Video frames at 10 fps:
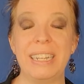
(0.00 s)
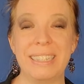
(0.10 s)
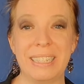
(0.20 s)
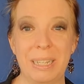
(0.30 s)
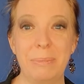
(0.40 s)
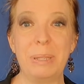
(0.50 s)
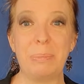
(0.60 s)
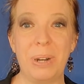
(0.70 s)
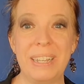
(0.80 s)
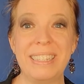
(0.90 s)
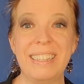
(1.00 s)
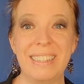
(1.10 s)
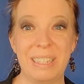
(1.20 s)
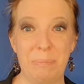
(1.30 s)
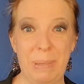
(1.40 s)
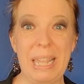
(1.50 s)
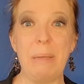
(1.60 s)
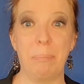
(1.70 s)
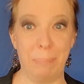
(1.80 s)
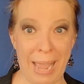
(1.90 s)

and some of the process is being